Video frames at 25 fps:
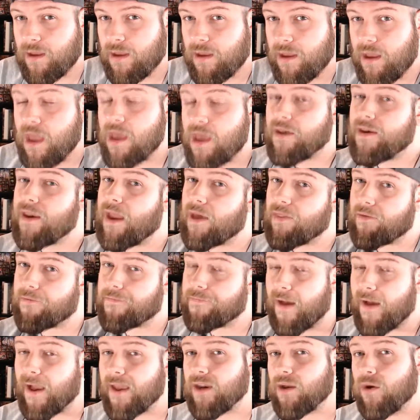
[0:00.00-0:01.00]
Now, the
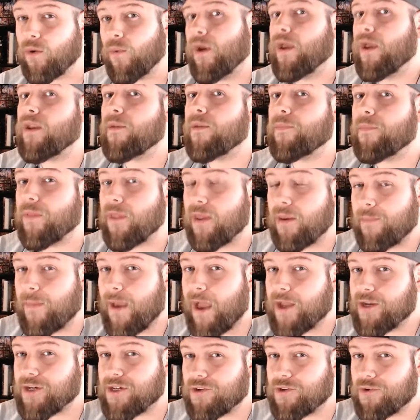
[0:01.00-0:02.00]
final way to play
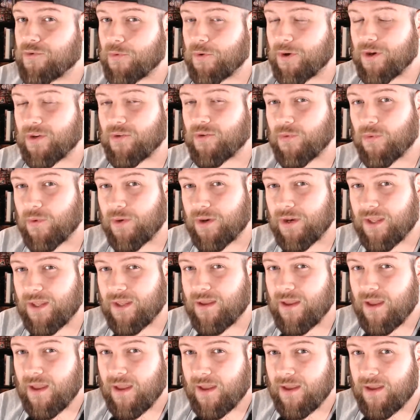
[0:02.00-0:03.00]
Magic in 2020
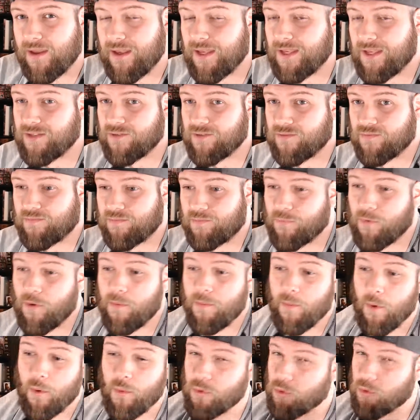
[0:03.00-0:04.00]
is
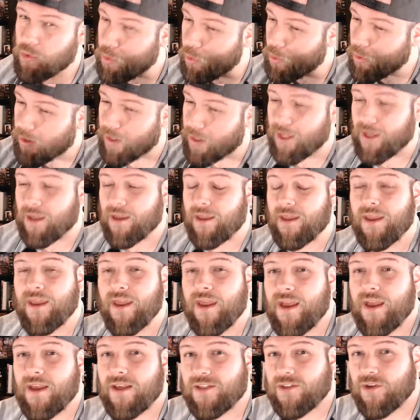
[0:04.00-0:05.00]
remote dueling.
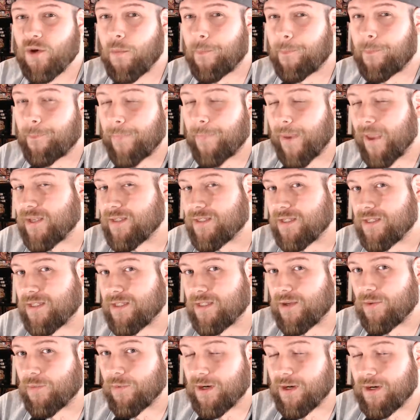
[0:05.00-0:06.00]
So basically
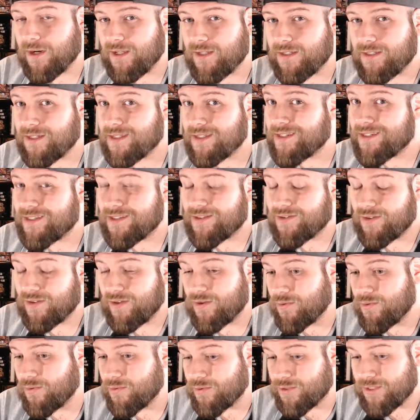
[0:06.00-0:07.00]
what it is
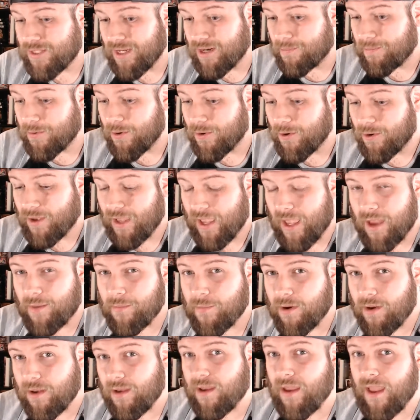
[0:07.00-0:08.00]
you set up your
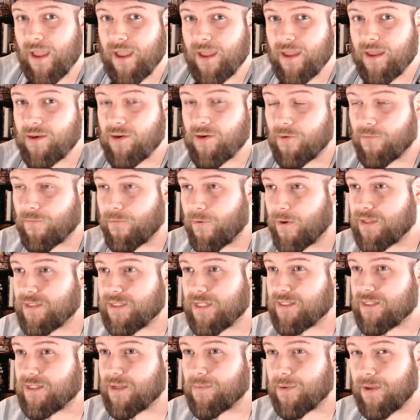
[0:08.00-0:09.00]
camera and your friend
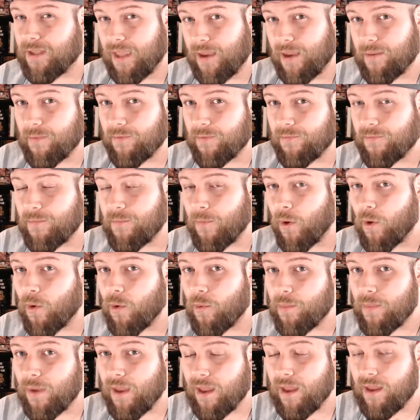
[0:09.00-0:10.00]
sets up a camera from
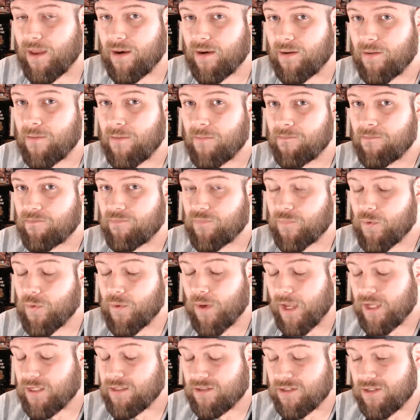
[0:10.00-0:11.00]
home, and you
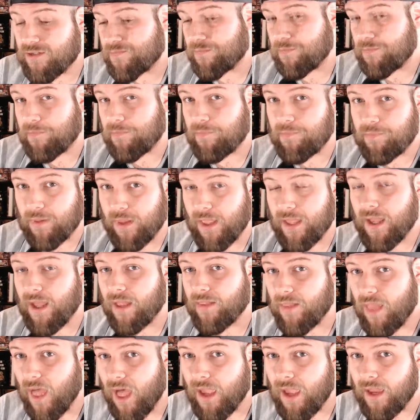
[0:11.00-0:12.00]
guys just play
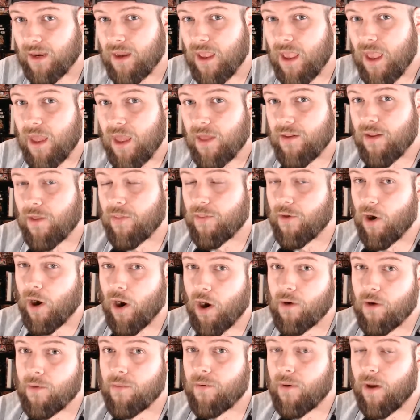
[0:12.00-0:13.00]
online. Now, there
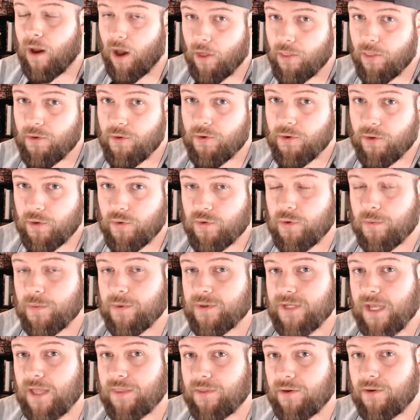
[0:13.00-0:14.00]
are other YouTubers
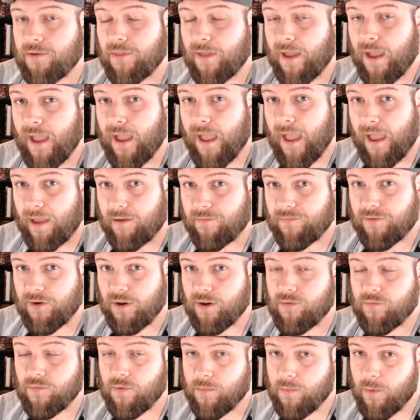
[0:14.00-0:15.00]
out there that have
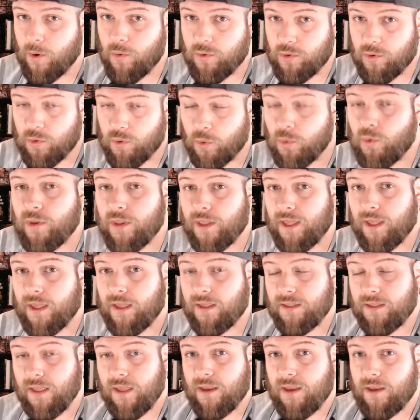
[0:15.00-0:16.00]
done remote dueling
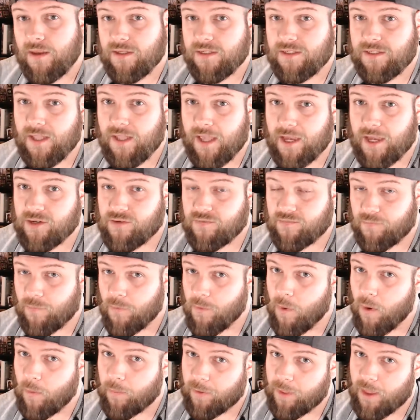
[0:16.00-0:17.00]
/
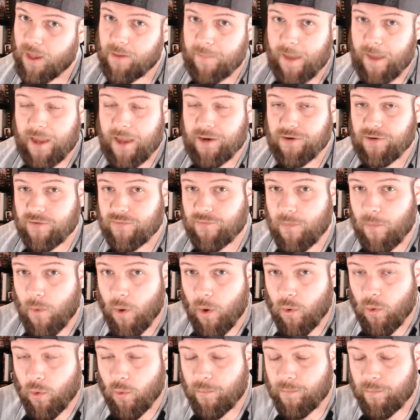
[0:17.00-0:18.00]
remote playing Magic from
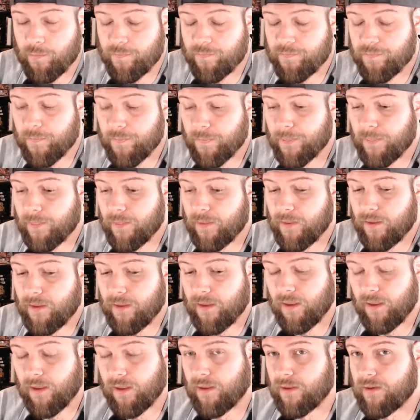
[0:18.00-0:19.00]
home,
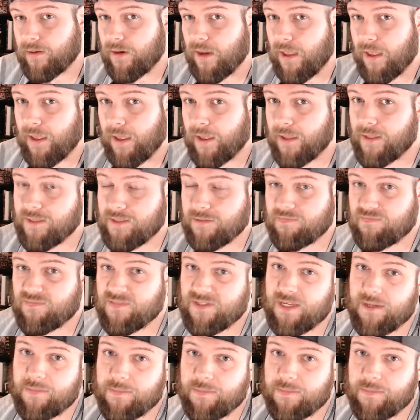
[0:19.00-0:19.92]
and it seems like